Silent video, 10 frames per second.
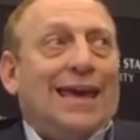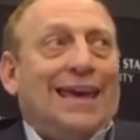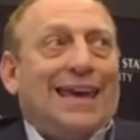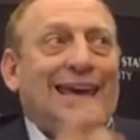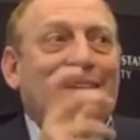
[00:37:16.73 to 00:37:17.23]

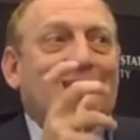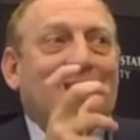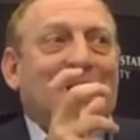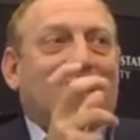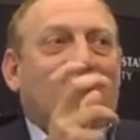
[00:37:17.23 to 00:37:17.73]

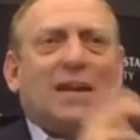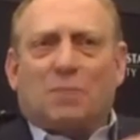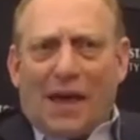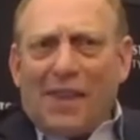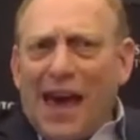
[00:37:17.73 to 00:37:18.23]

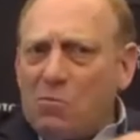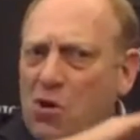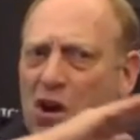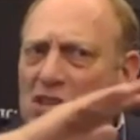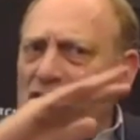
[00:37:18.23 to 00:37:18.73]
And that
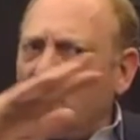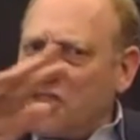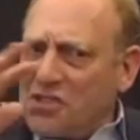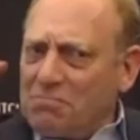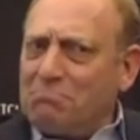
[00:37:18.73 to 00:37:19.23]

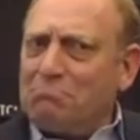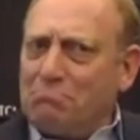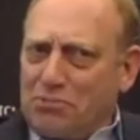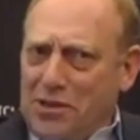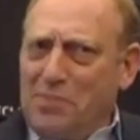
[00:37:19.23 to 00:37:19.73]
runs
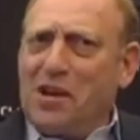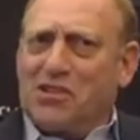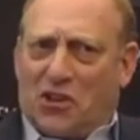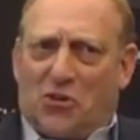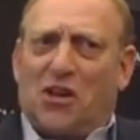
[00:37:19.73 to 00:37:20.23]
pretty
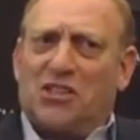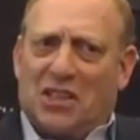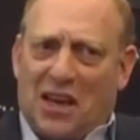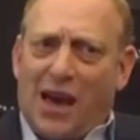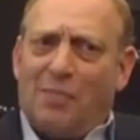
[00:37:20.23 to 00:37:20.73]
much across the
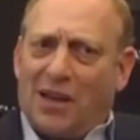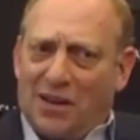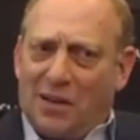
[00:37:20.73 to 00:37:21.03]
gamut.